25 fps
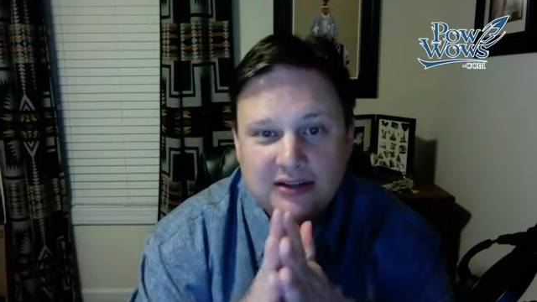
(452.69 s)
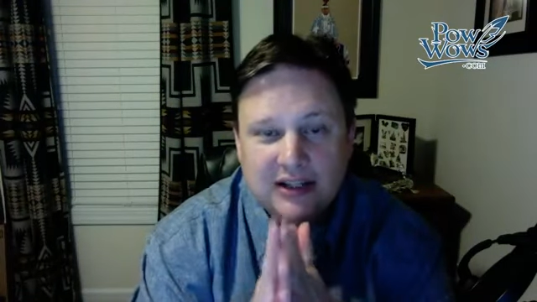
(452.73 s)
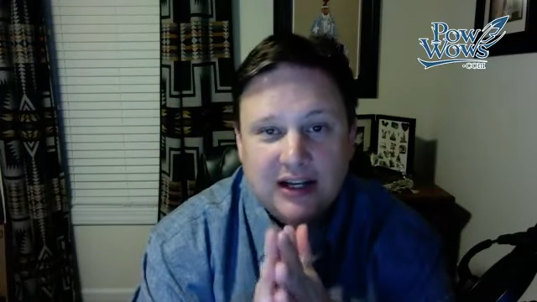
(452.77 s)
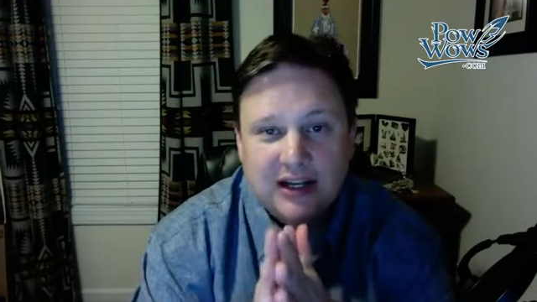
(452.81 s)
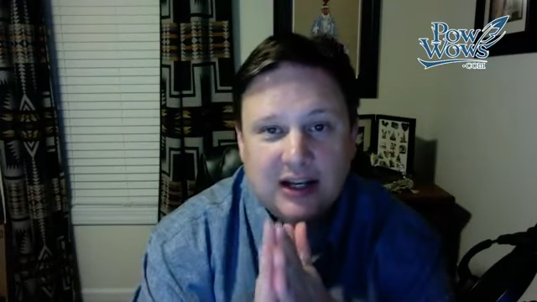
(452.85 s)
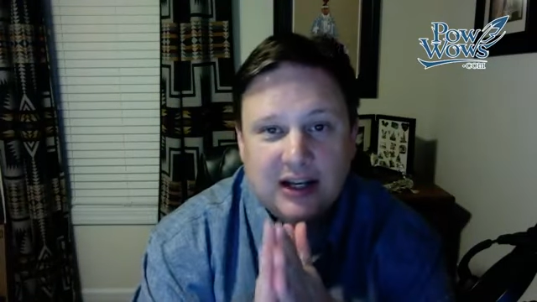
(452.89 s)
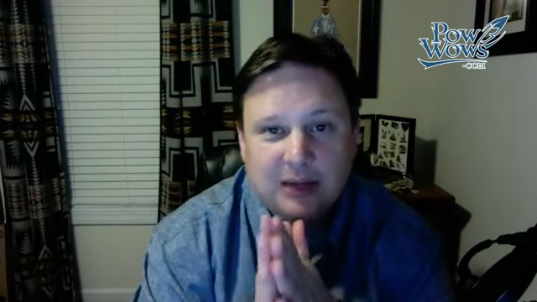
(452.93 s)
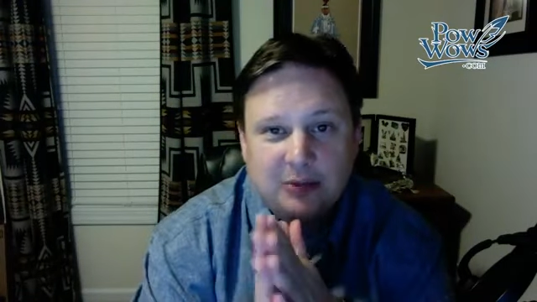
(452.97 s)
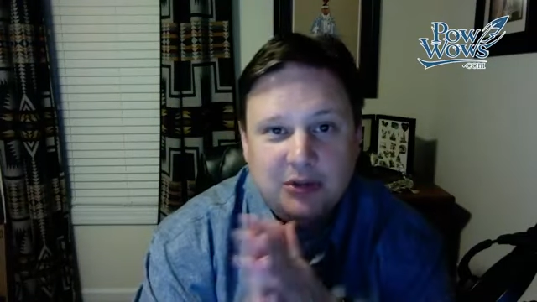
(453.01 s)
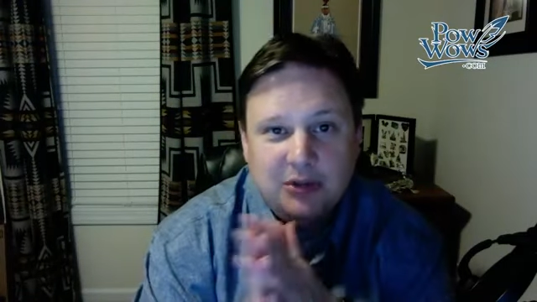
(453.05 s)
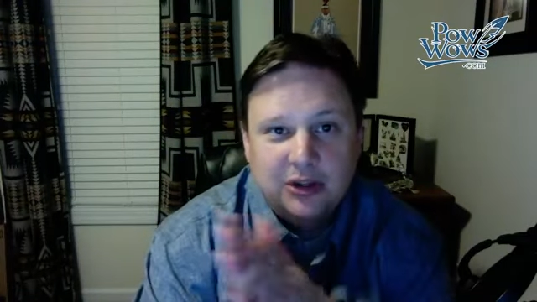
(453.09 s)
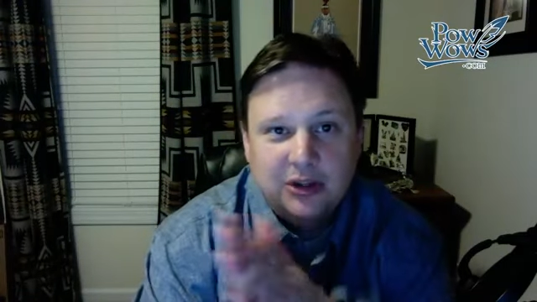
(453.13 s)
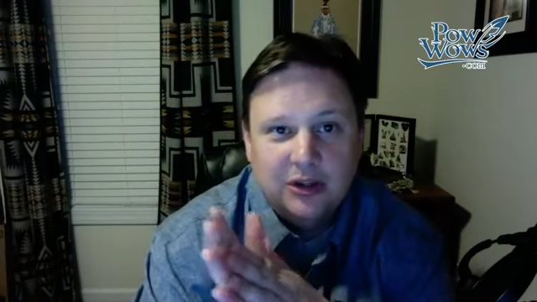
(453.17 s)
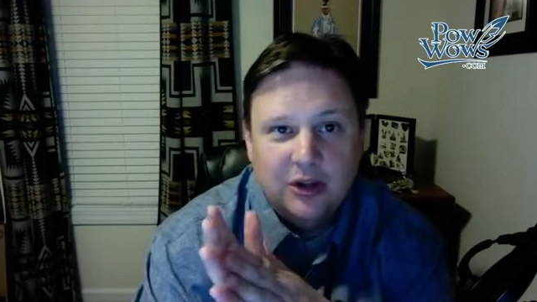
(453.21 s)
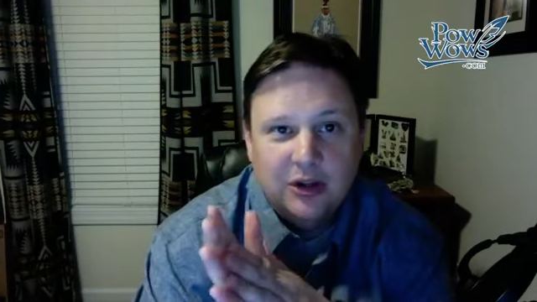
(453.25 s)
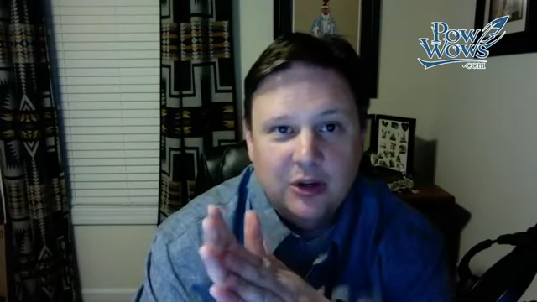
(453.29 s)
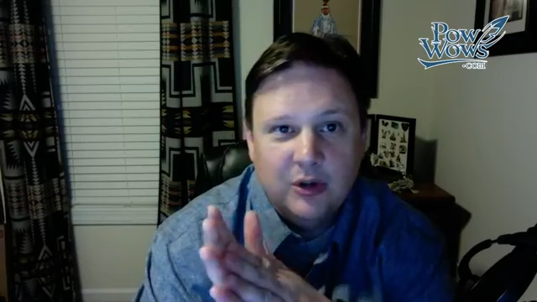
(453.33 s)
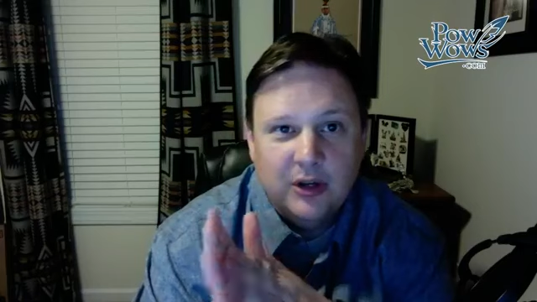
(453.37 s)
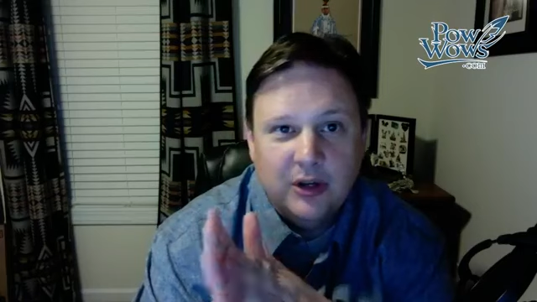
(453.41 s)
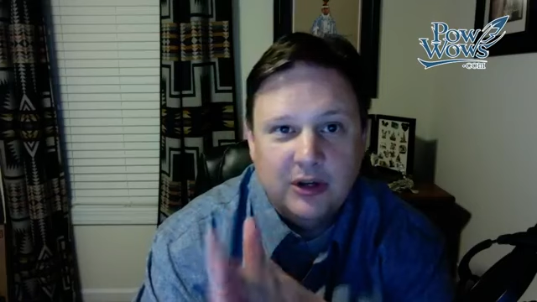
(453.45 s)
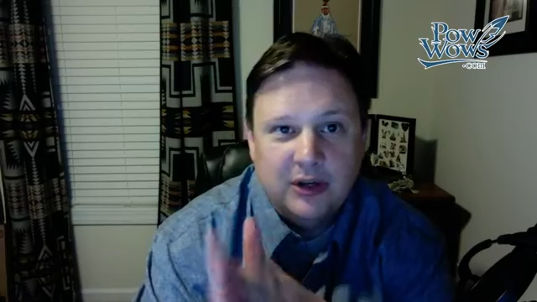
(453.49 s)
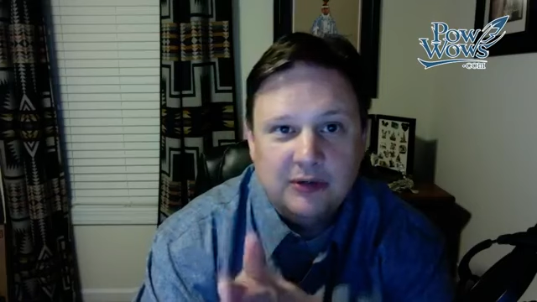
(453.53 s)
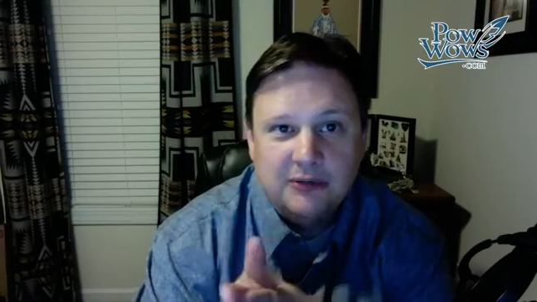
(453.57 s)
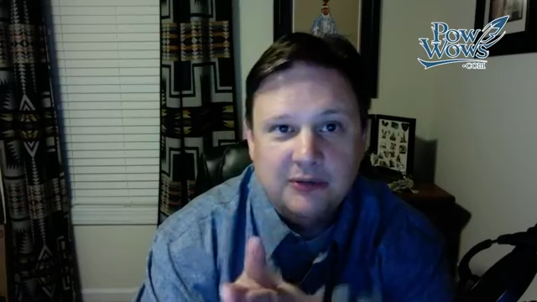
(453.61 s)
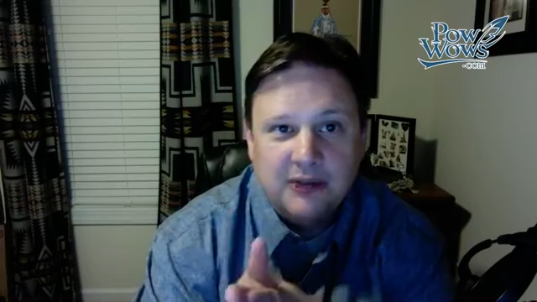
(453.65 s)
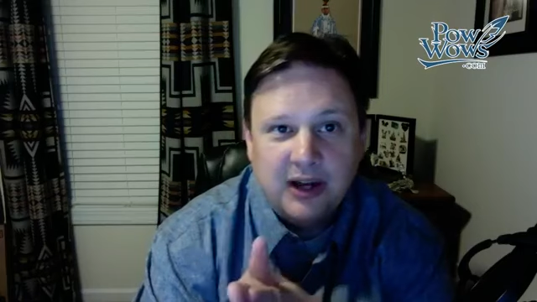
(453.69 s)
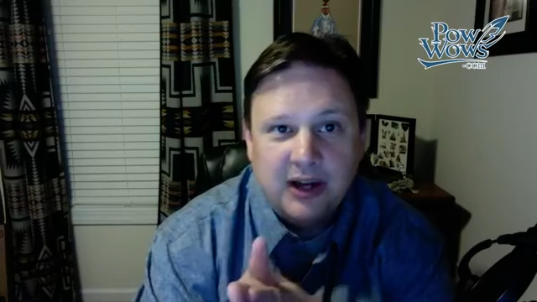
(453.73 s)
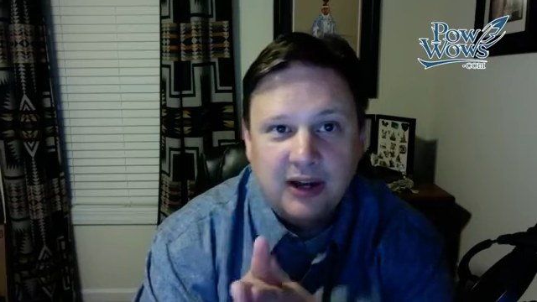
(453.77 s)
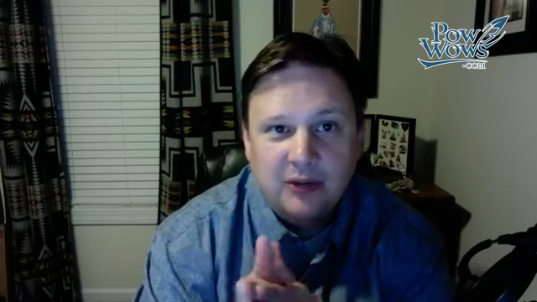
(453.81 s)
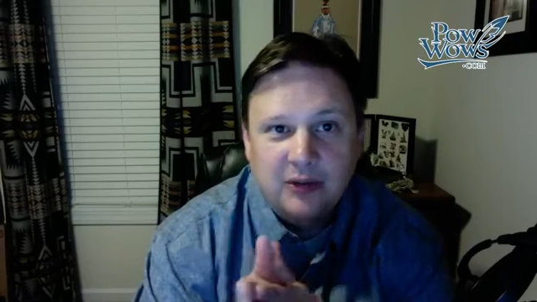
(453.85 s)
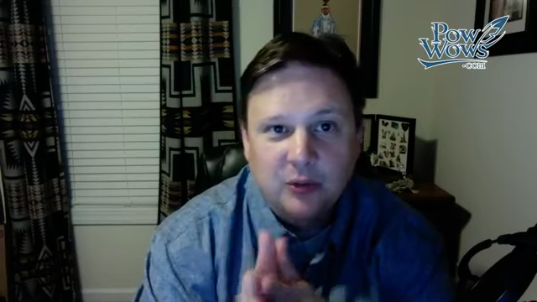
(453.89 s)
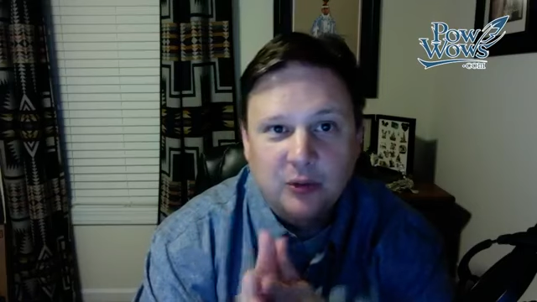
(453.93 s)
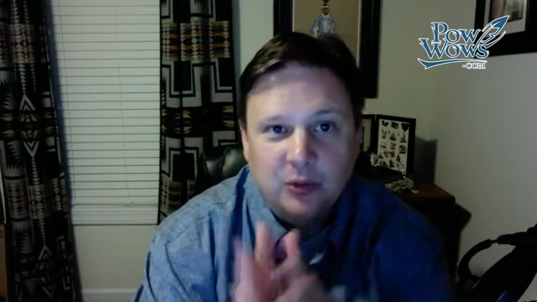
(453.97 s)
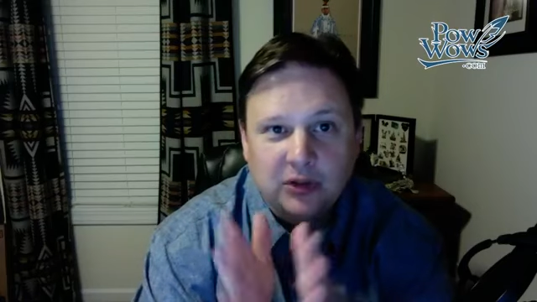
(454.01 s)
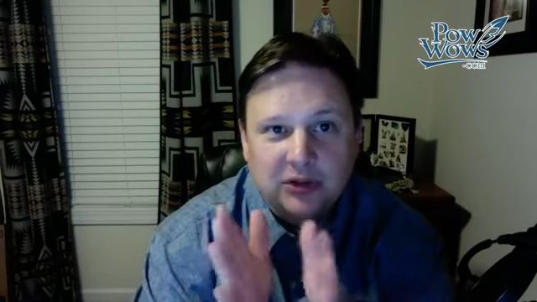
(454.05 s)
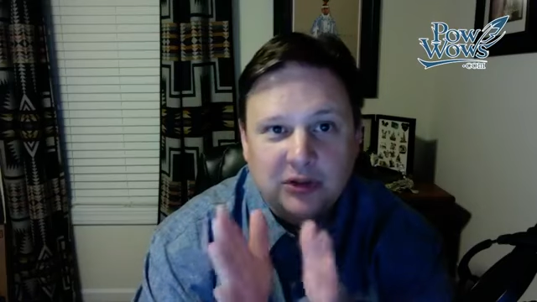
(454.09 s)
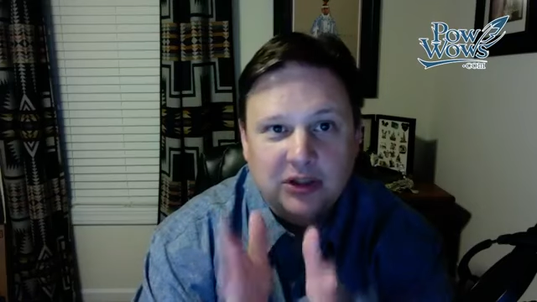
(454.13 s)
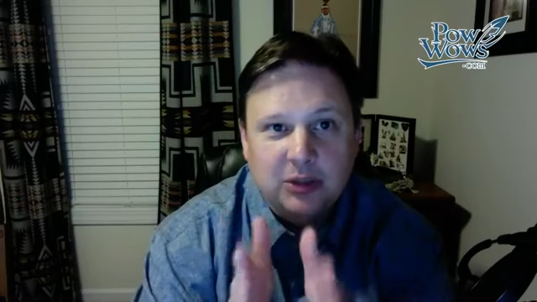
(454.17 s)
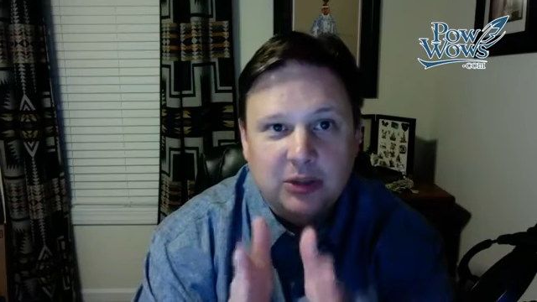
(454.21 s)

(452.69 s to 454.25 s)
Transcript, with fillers: time to go and find one.